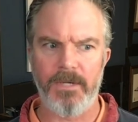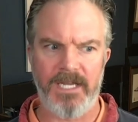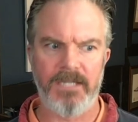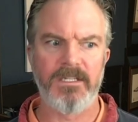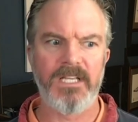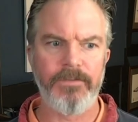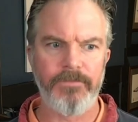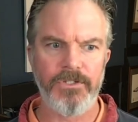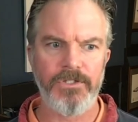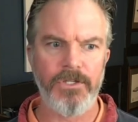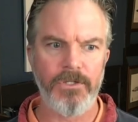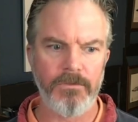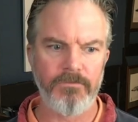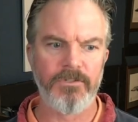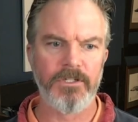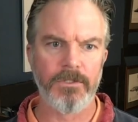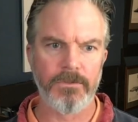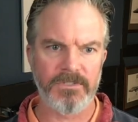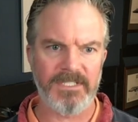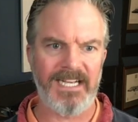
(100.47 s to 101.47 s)
and giving you
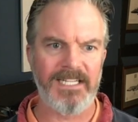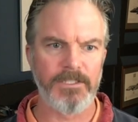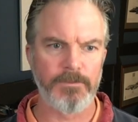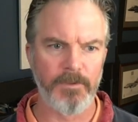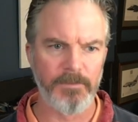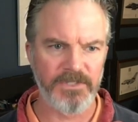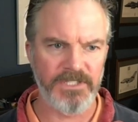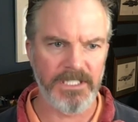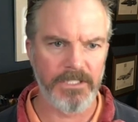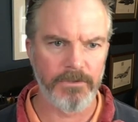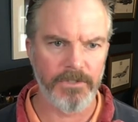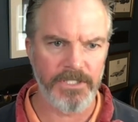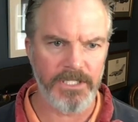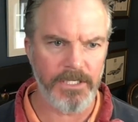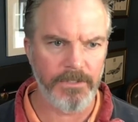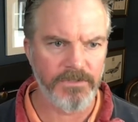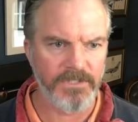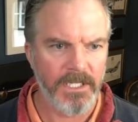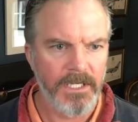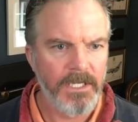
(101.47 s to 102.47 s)
real tangible material to
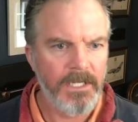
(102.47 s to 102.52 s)
use.